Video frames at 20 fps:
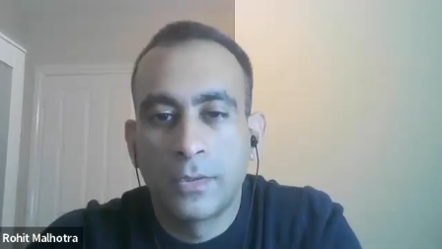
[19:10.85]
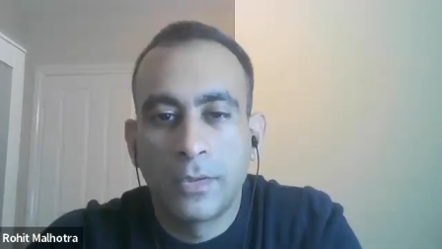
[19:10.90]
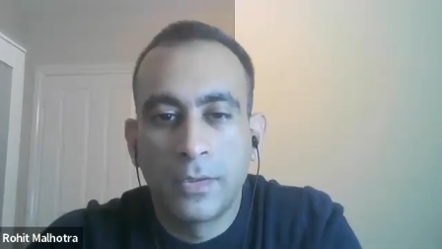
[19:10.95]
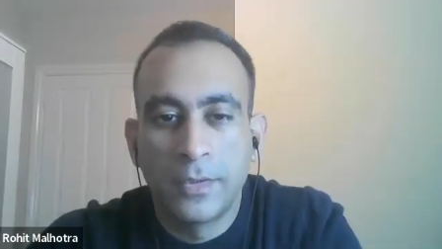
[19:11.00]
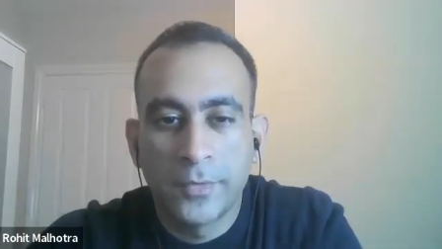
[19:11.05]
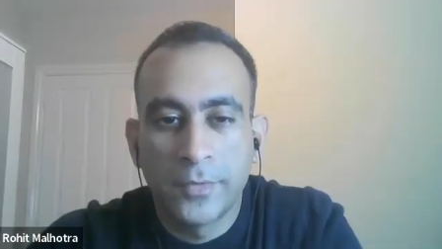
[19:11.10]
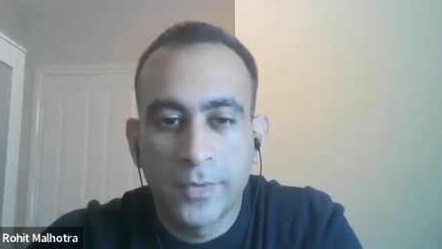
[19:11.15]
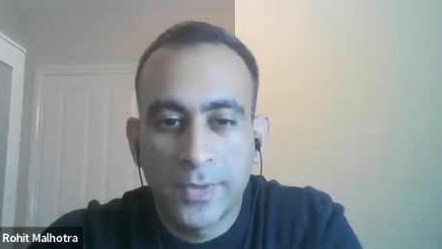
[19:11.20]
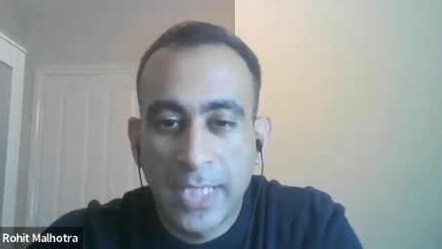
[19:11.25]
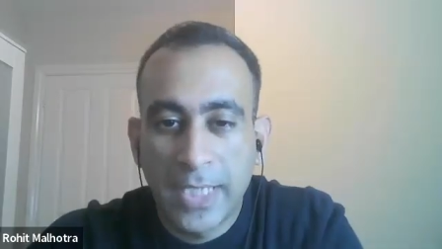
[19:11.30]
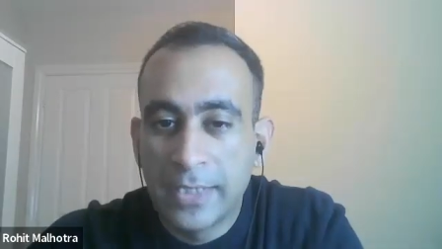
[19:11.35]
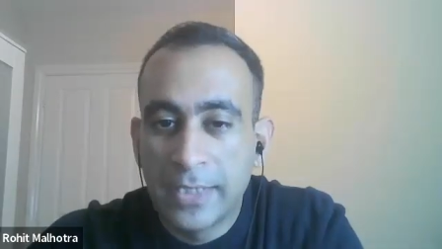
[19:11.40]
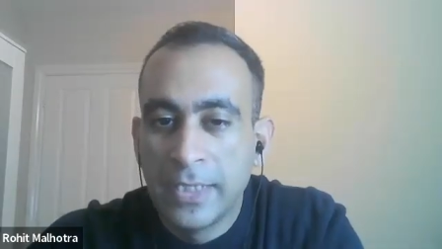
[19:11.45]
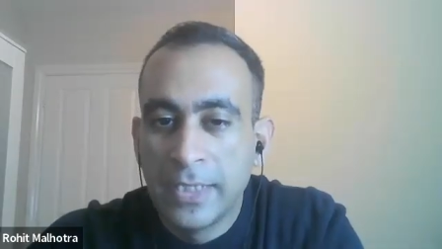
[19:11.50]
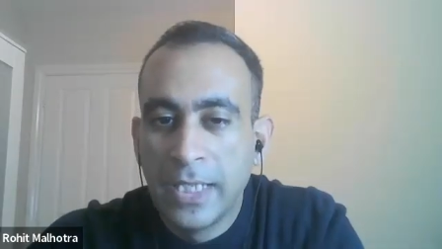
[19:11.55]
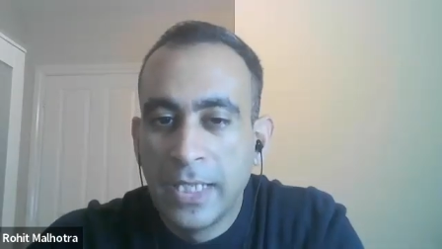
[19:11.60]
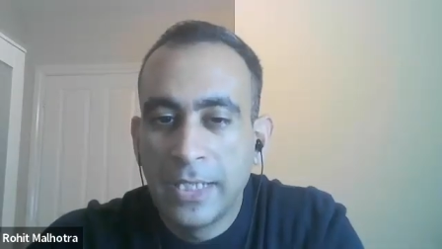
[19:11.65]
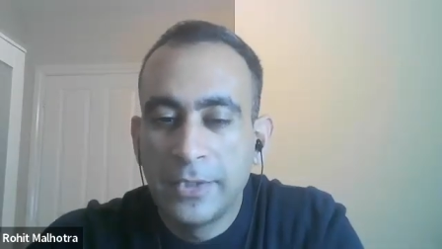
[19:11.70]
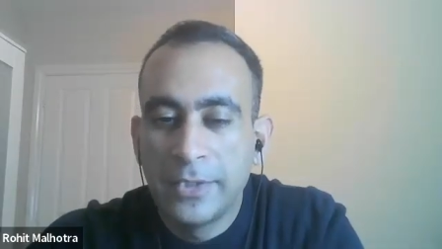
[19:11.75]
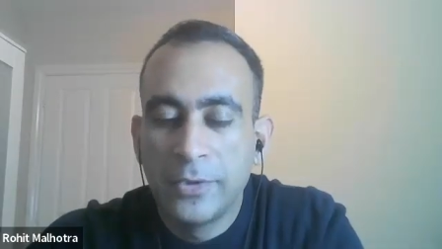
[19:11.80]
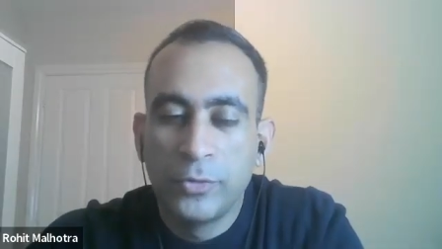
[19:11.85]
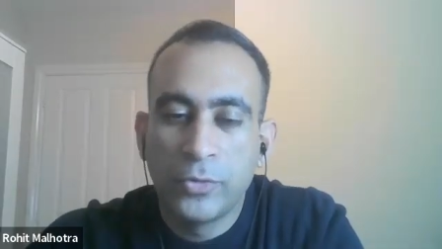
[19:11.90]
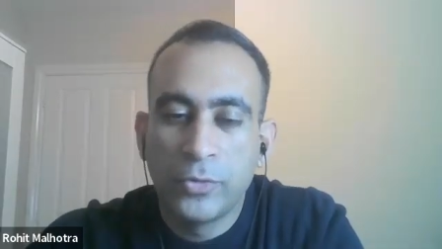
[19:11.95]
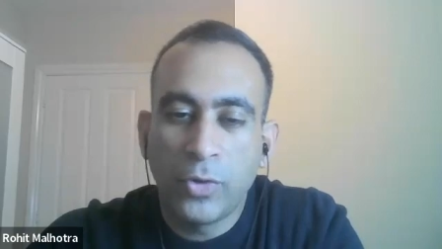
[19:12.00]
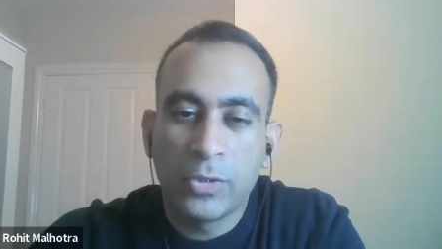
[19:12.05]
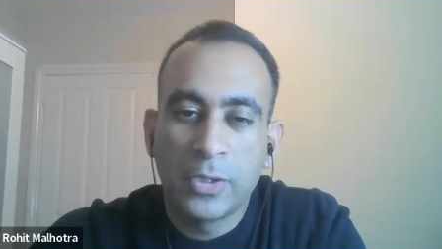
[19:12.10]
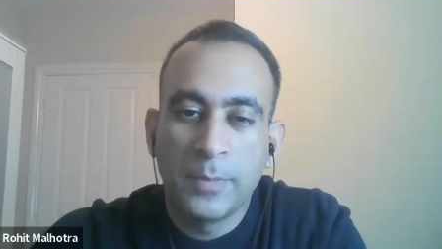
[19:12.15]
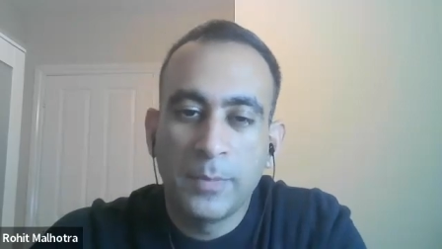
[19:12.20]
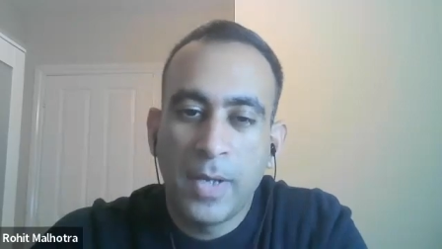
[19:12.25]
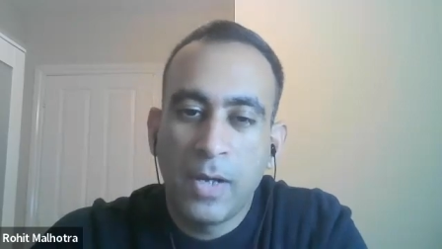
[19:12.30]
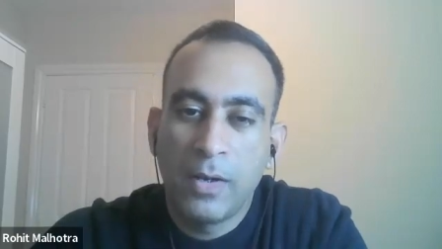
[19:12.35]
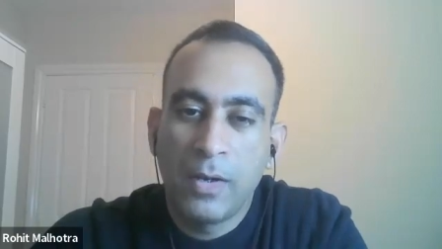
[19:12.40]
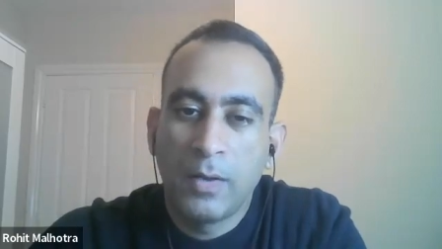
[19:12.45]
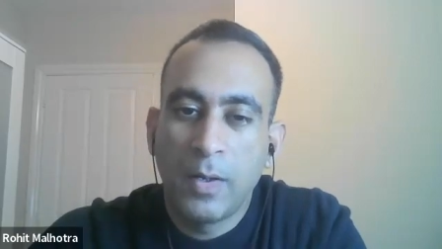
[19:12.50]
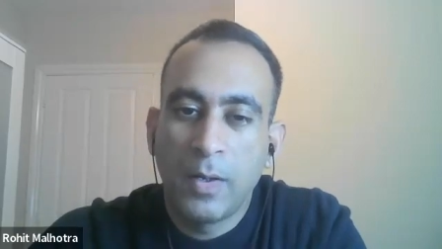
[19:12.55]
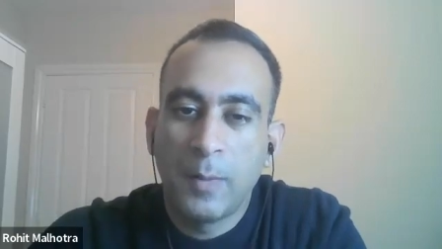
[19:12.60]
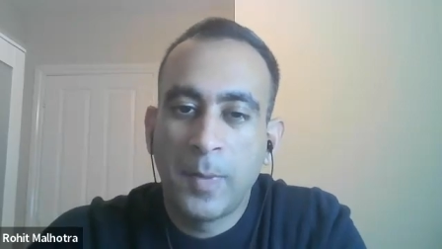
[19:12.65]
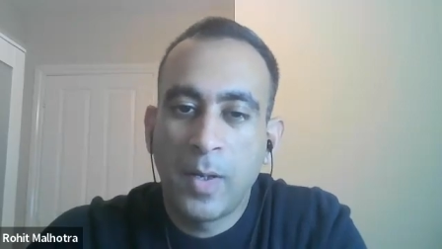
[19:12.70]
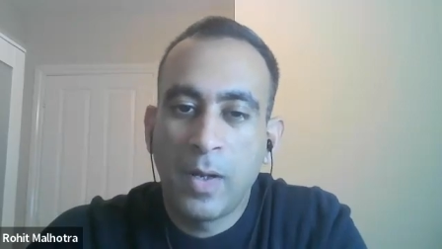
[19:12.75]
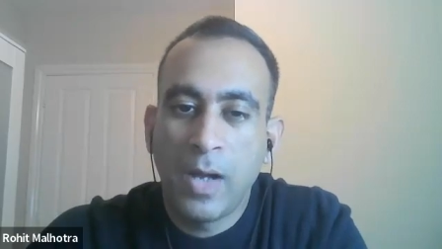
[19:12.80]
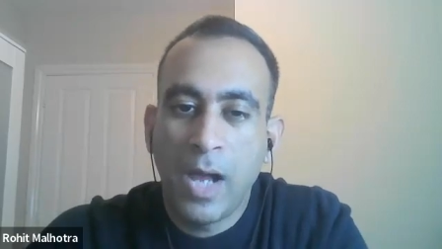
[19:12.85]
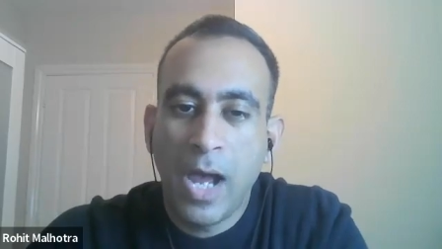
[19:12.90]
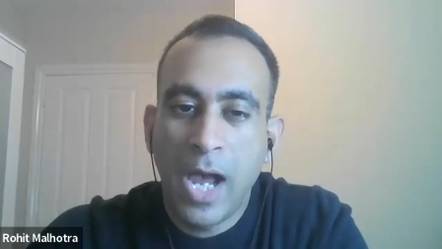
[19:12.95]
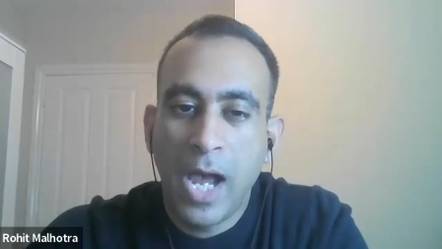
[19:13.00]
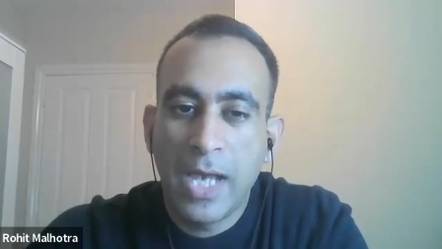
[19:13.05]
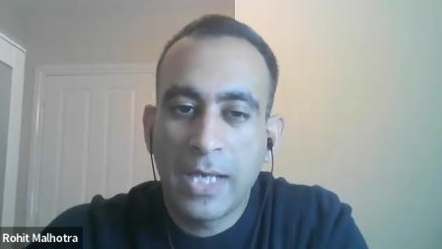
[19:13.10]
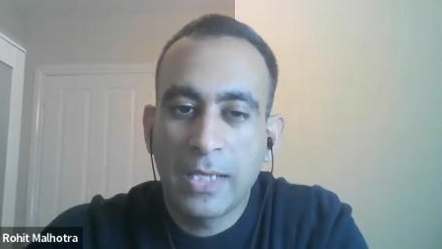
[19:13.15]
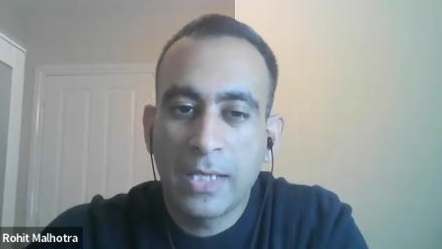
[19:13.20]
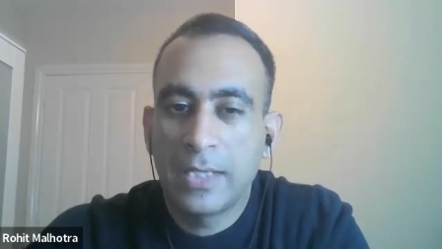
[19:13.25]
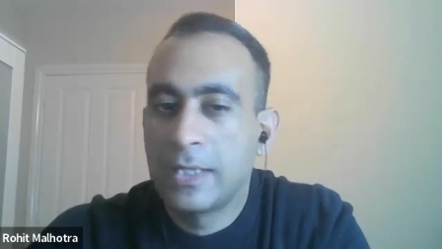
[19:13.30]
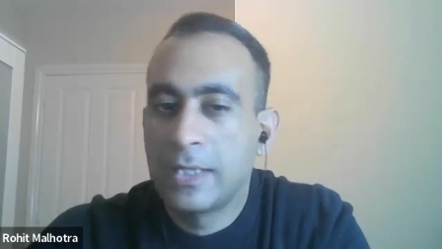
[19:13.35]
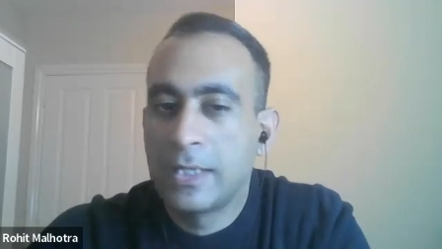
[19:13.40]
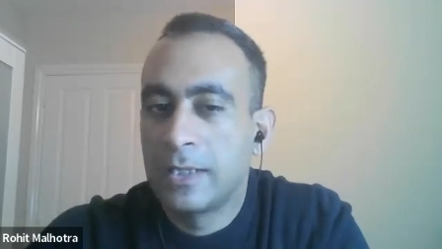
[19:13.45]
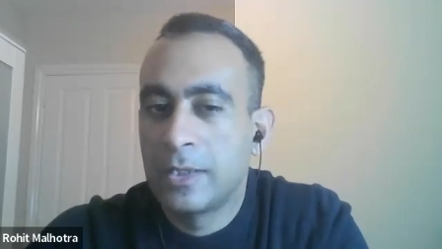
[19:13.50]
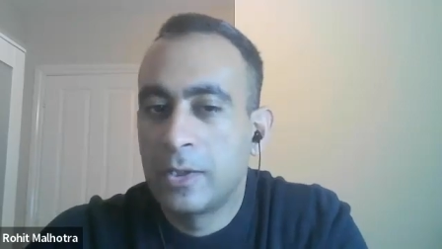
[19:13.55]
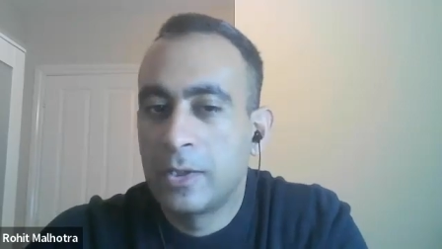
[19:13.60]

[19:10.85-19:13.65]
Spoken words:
Interesting. And you talked about hiring.